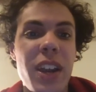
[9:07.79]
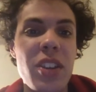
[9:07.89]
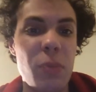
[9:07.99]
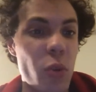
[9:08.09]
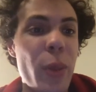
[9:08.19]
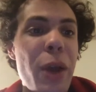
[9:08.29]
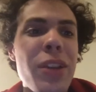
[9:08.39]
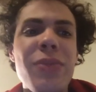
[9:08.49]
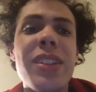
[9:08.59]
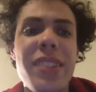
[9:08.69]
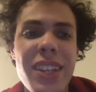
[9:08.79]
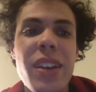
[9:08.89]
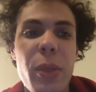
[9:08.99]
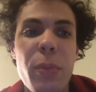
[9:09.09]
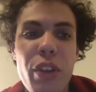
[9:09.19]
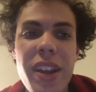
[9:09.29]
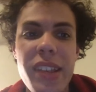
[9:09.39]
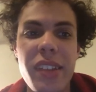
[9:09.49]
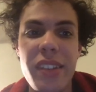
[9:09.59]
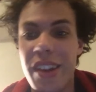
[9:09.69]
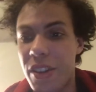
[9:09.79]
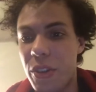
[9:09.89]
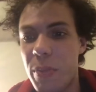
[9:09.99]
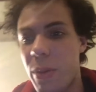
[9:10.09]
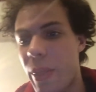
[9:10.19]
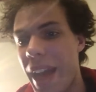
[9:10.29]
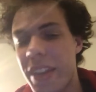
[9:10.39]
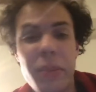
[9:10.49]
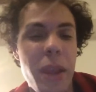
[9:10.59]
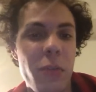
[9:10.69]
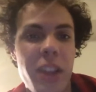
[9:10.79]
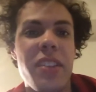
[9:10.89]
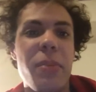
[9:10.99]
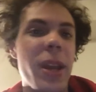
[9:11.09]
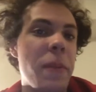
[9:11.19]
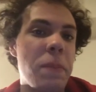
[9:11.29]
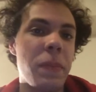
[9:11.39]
items without even seeing the prices. Go put that on my resume.